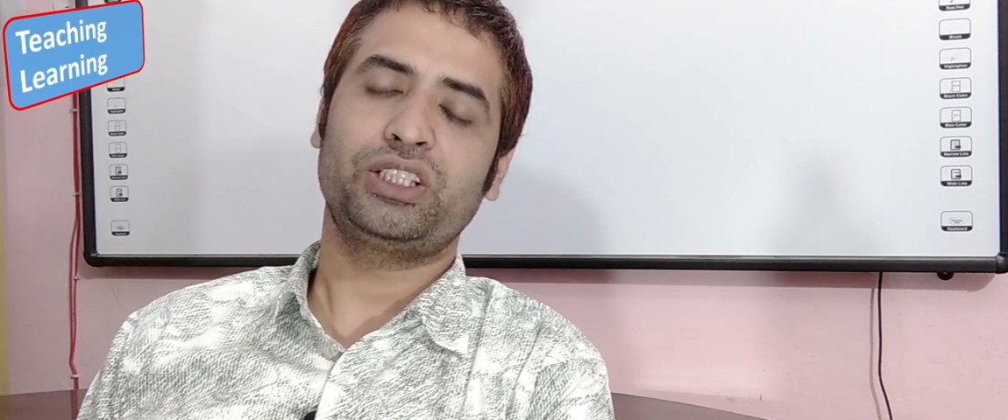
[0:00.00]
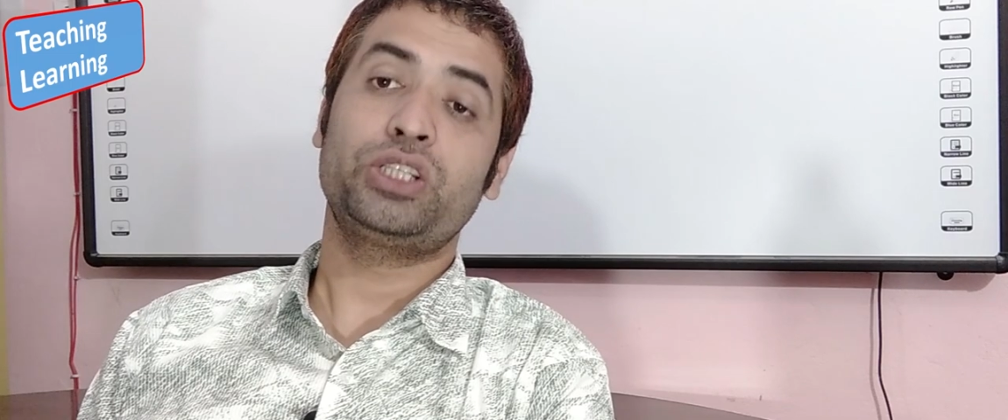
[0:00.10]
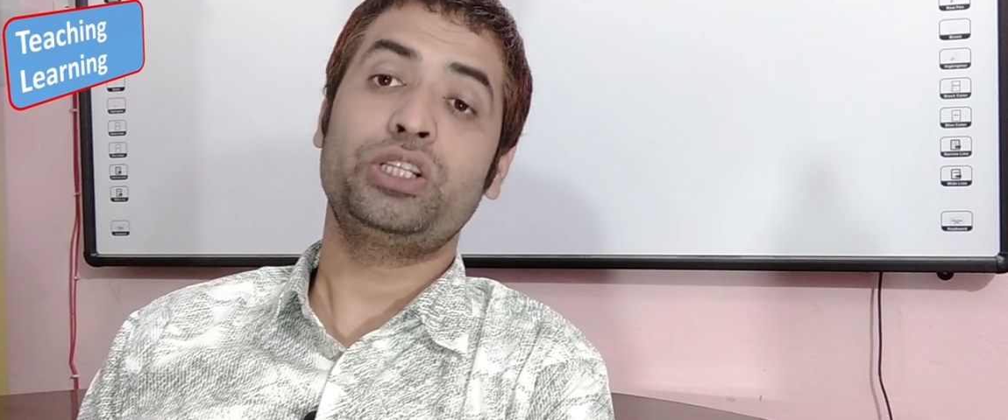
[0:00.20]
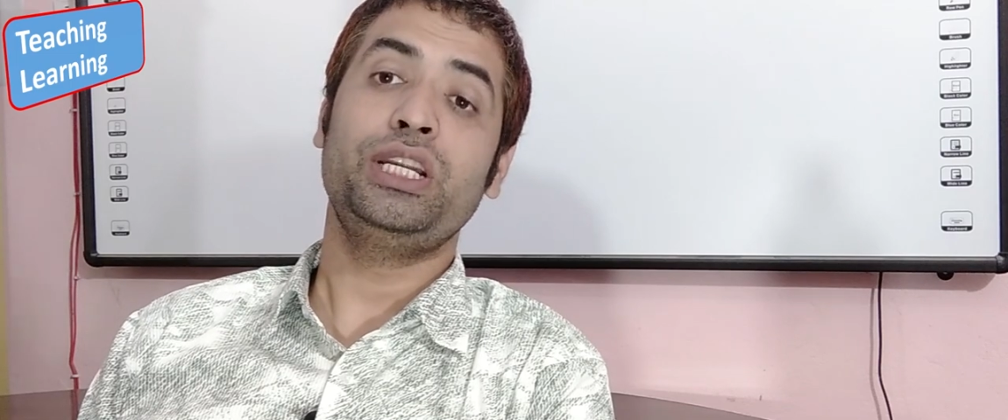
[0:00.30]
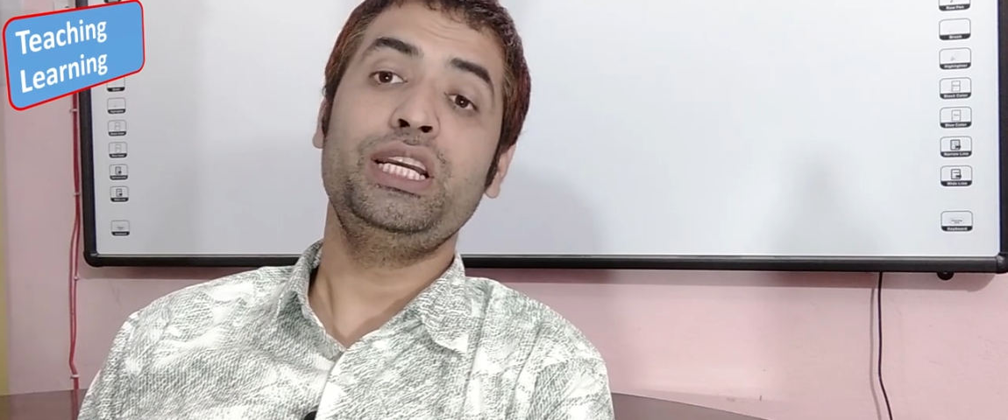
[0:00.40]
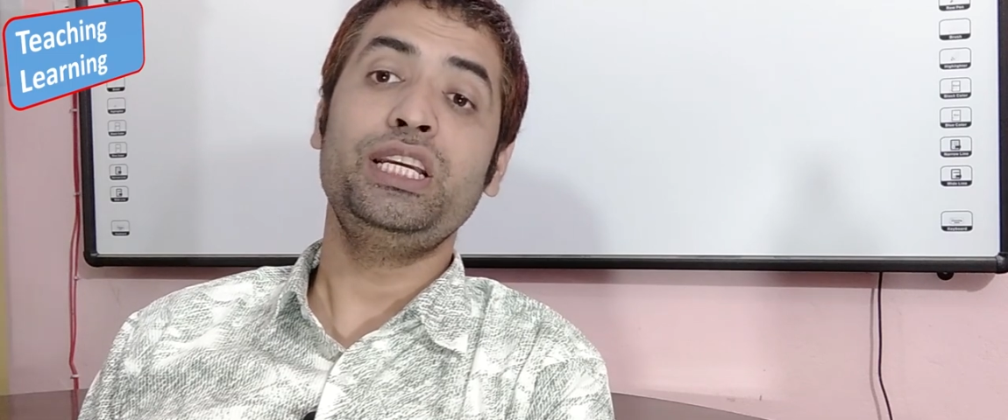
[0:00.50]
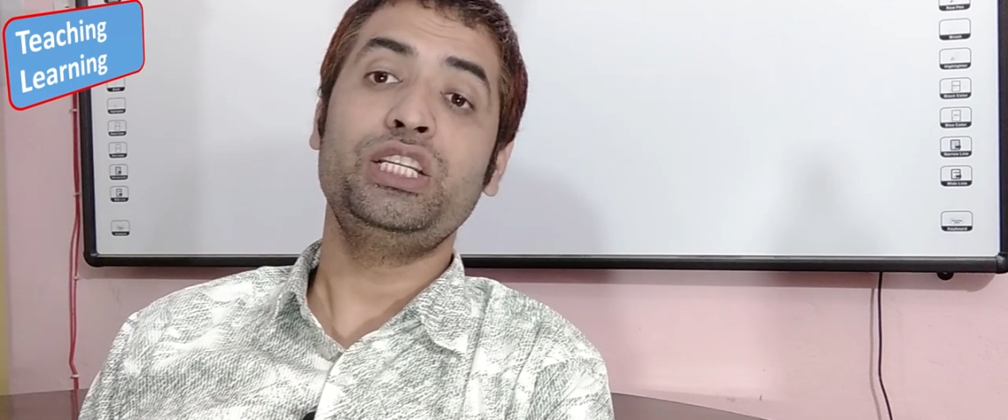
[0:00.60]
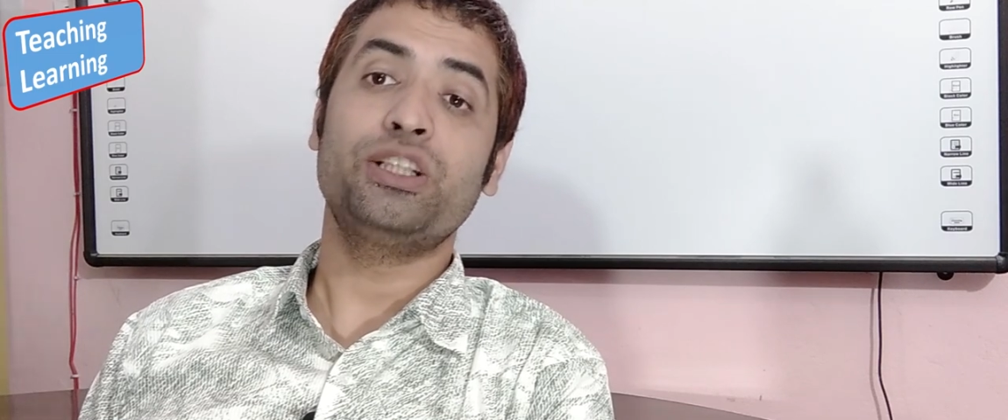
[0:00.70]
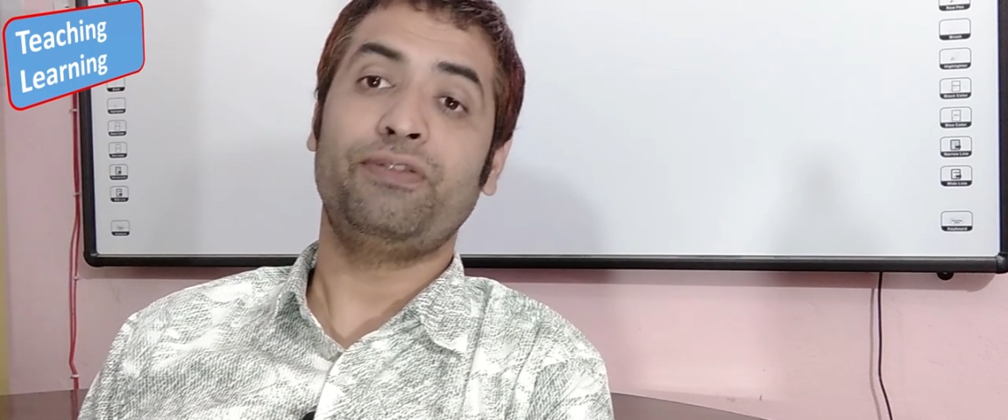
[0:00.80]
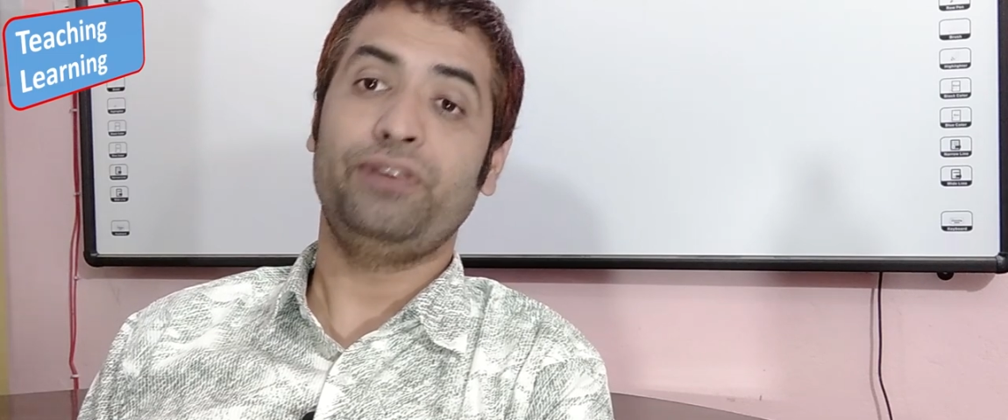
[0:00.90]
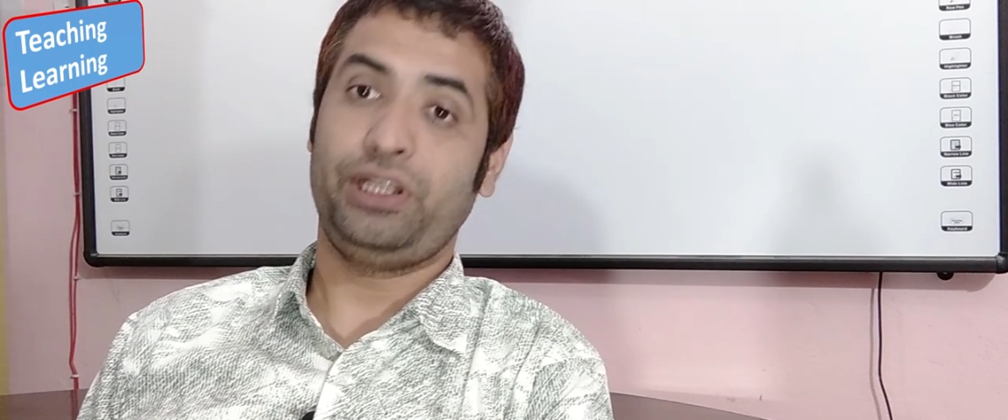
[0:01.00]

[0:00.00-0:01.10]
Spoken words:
the series of